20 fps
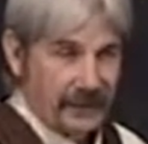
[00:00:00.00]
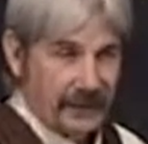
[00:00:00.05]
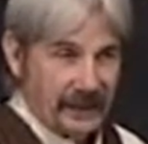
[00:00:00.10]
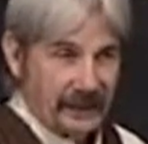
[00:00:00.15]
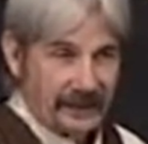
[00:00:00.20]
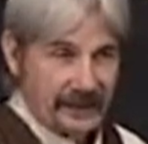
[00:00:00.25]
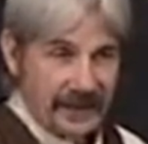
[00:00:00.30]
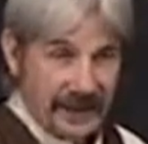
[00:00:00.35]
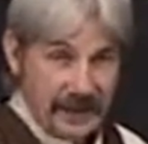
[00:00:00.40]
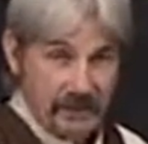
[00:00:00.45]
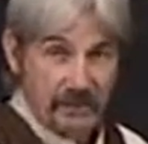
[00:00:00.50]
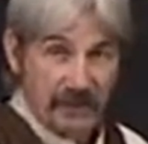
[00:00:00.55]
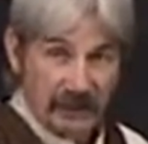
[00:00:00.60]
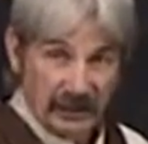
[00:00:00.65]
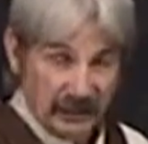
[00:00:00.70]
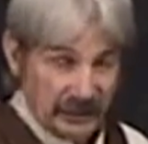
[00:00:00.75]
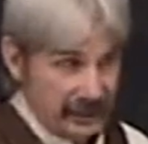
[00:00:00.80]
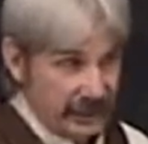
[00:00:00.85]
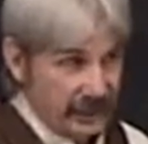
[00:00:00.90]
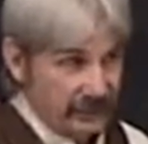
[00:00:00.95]
that they
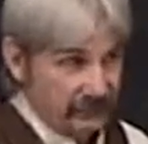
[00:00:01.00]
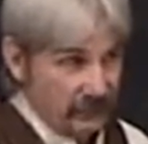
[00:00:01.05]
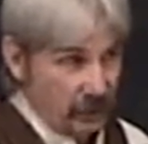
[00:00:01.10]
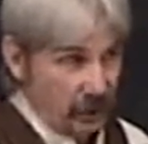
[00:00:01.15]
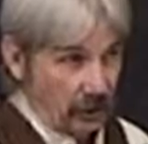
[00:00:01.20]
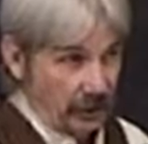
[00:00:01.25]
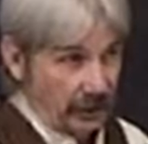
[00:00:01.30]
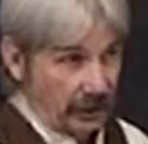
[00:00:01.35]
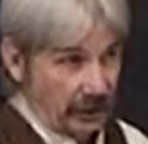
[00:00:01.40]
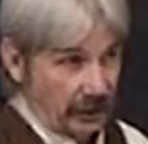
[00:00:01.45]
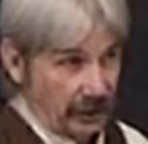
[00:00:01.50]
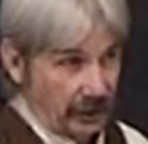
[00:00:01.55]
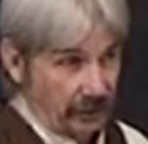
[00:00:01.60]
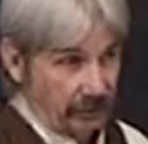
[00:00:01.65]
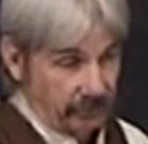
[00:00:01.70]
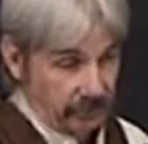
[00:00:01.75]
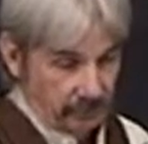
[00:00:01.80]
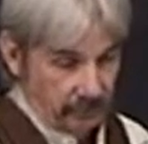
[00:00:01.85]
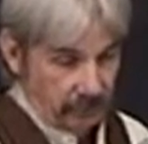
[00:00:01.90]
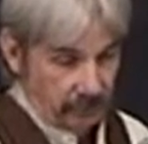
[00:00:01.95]
believed on
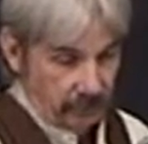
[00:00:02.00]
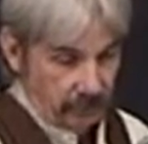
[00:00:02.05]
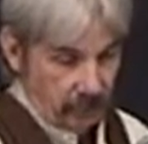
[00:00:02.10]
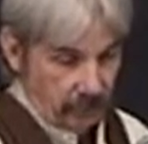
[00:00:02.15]
him,